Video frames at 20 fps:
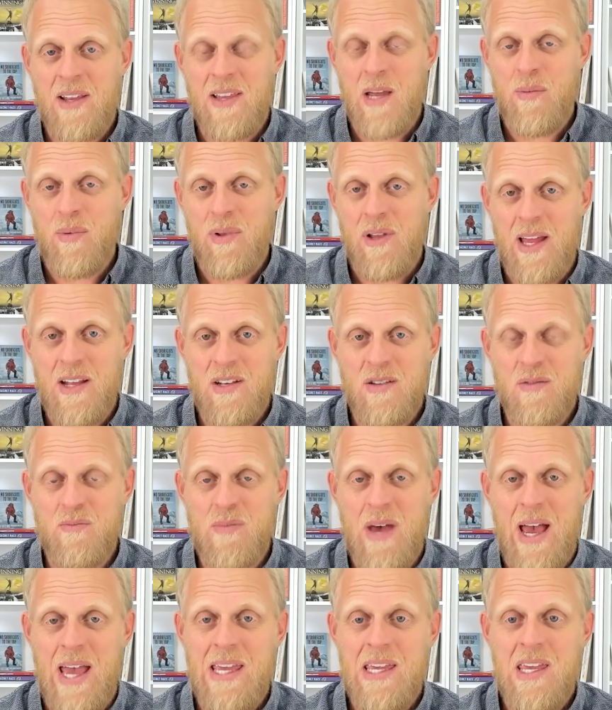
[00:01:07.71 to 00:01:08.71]
they plan to
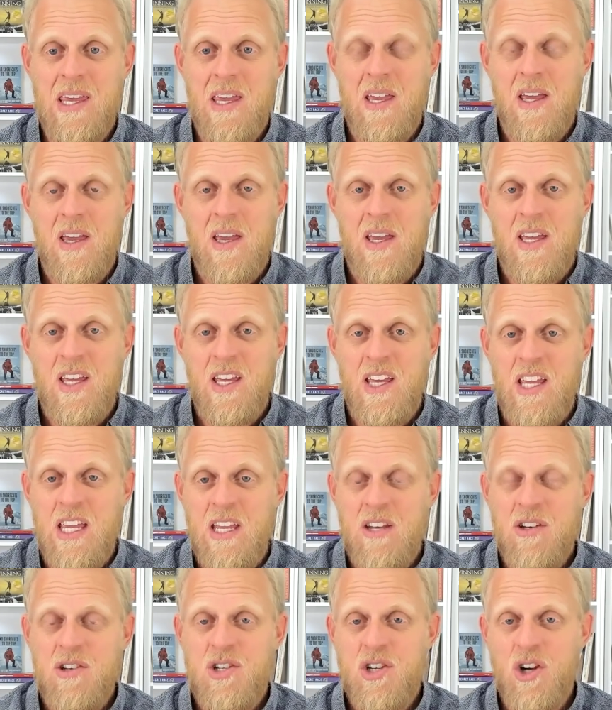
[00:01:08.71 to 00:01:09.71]
make
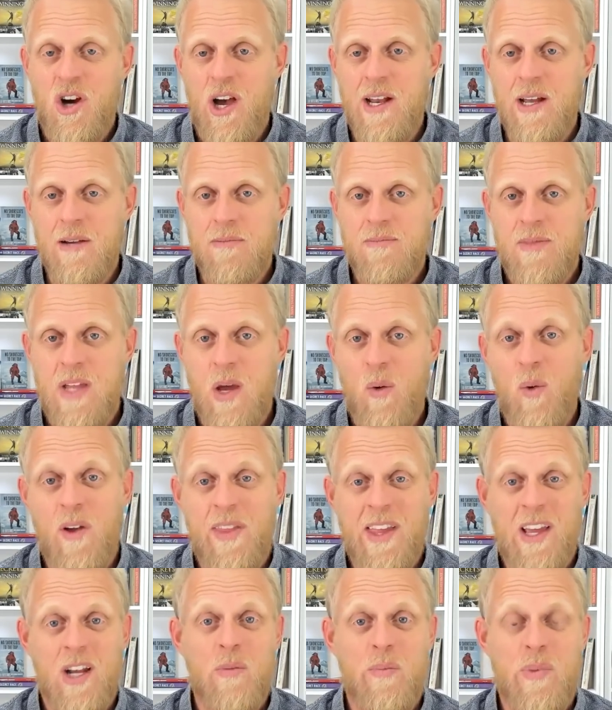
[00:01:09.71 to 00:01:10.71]
in China. Now, where
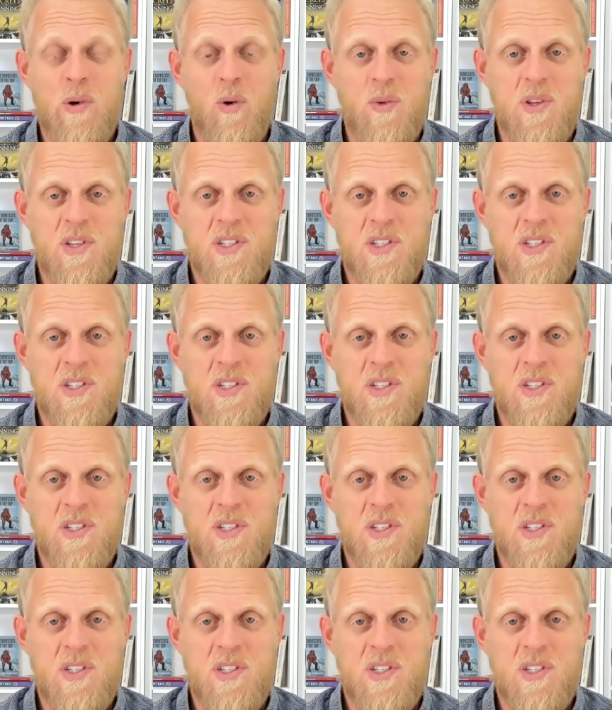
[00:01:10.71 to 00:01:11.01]
are they going to build this